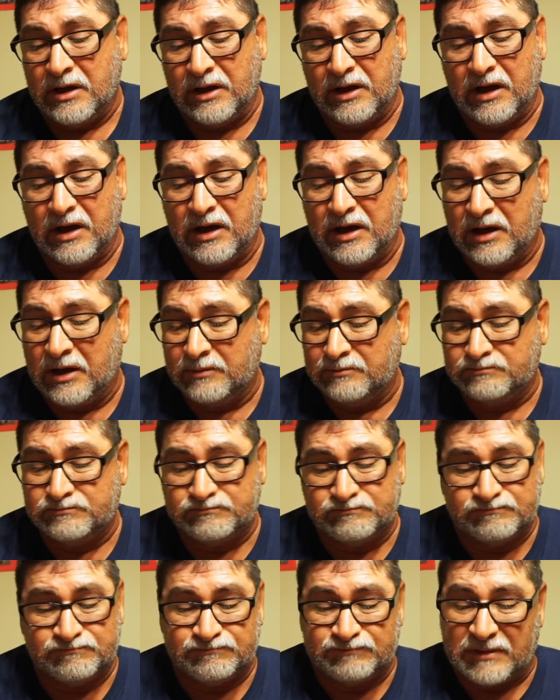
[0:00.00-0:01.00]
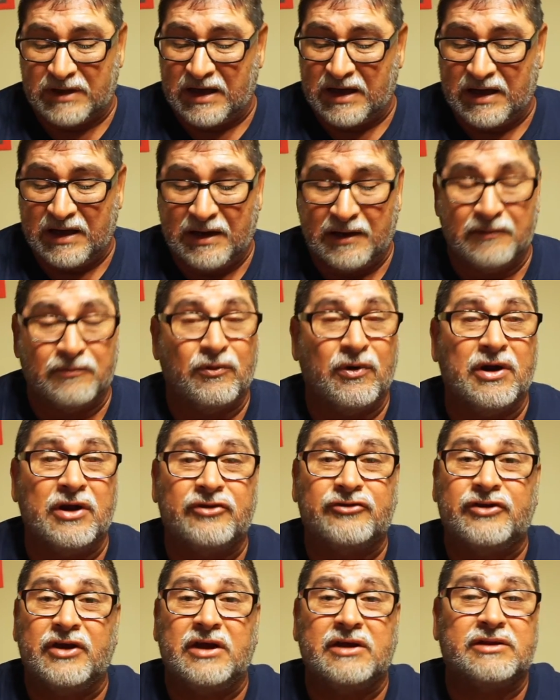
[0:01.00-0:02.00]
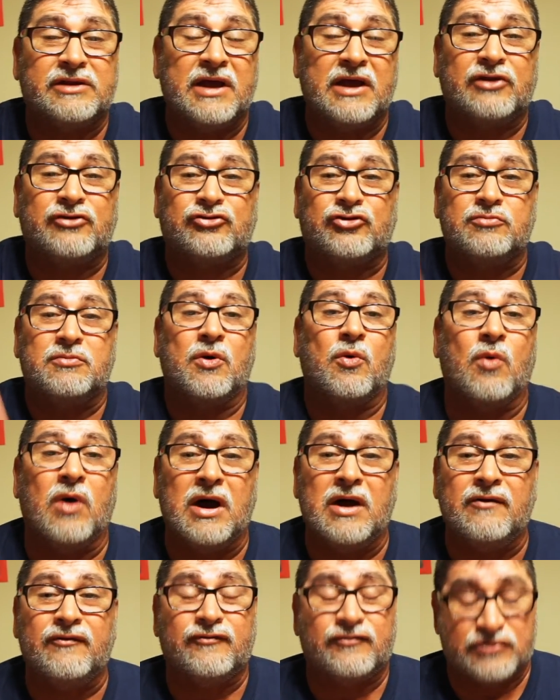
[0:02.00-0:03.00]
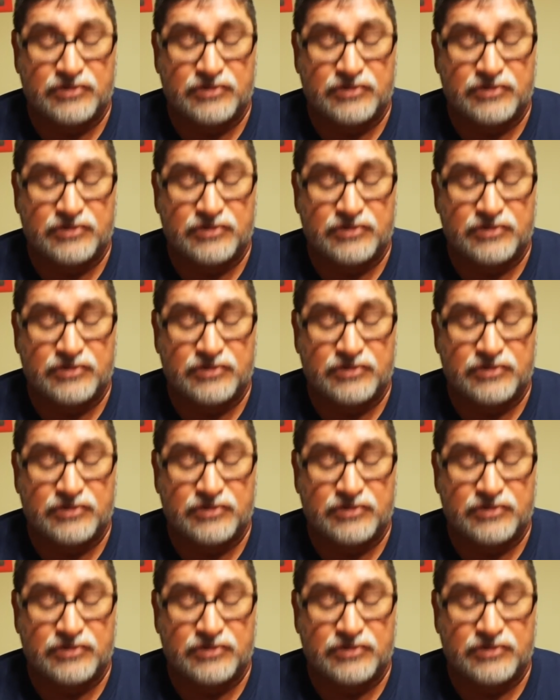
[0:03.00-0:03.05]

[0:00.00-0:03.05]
I want to say thanks to my wife.